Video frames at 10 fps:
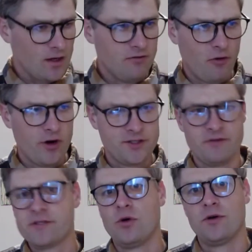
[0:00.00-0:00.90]
Forest
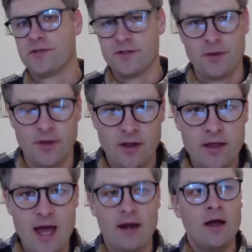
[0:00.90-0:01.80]
of Souls or something
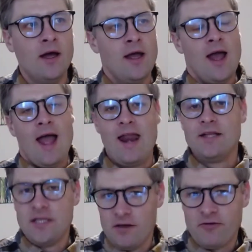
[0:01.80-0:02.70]
like that. And
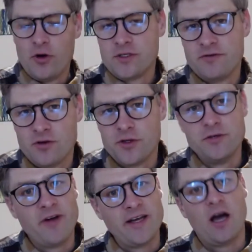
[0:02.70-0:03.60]
it's in the Forest of Souls,
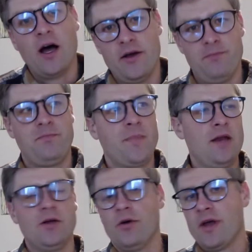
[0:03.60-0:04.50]
you find a hut.
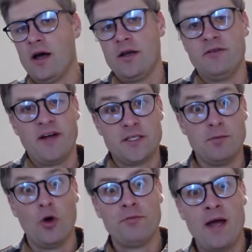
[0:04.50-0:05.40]
And you go in the hut, you find
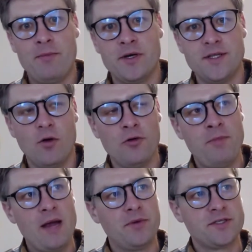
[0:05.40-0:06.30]
some old papers, and the old
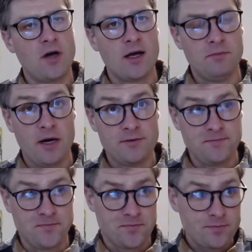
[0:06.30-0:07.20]
papers talk
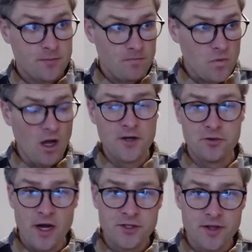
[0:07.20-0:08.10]
about a
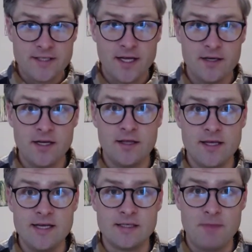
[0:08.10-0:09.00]
treasure that's hidden in
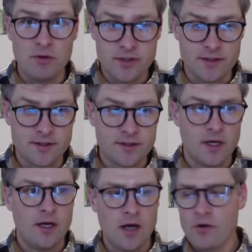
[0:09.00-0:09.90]
the East Mountains.
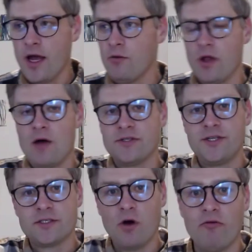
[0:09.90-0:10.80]
Okay, well, I was
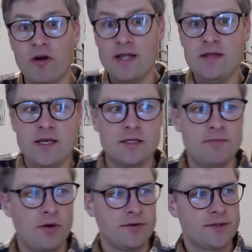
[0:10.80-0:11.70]
just over in the East
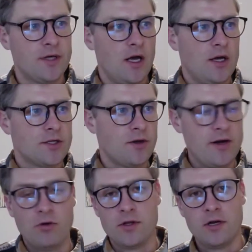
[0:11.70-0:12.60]
Mountains, so I
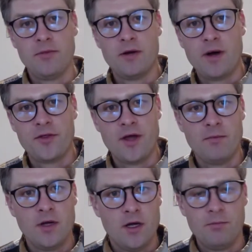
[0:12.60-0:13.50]
know a little bit about
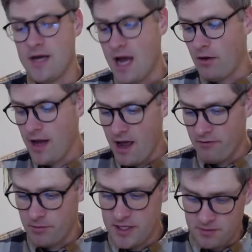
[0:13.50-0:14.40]
them, but now I
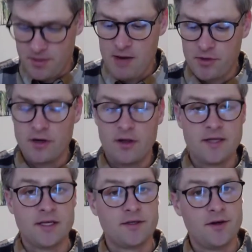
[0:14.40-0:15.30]
have a piece of paper here
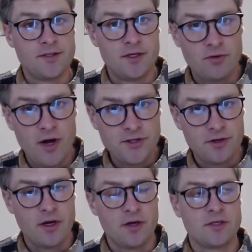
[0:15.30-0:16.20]
that says there's a
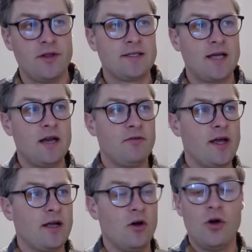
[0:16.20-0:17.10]
treasure there. So that's kind of
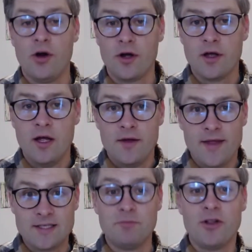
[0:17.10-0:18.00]
like a hook.
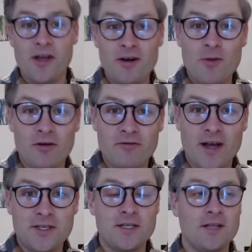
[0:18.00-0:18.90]
That's some player
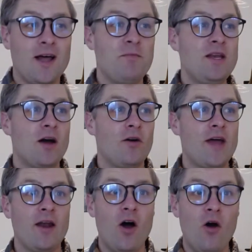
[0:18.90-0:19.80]
motivation to let me know
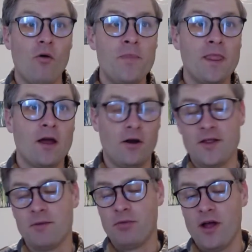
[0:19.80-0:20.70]
that, or
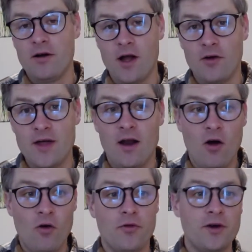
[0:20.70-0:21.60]
let the player know that,
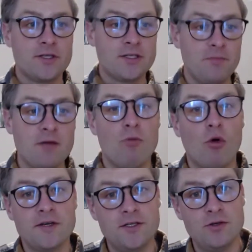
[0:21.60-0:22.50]
there's something
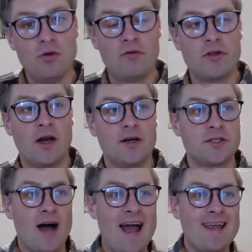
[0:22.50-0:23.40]
more to do over there,
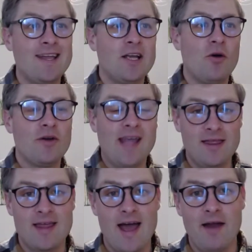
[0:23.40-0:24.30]
so I can go
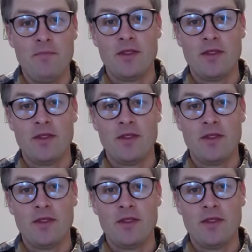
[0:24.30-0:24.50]
get that